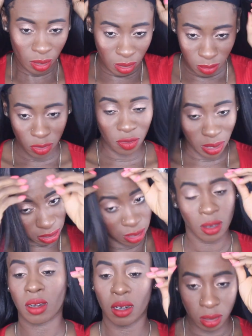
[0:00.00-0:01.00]
Remove my
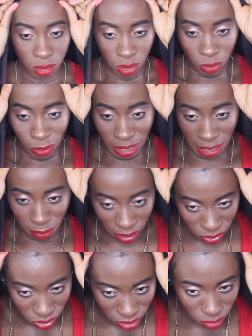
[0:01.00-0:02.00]
wig cap back
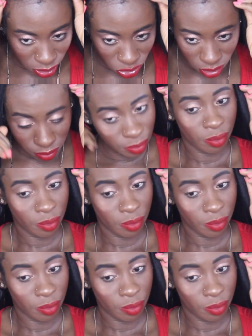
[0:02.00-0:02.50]
just a smidgen.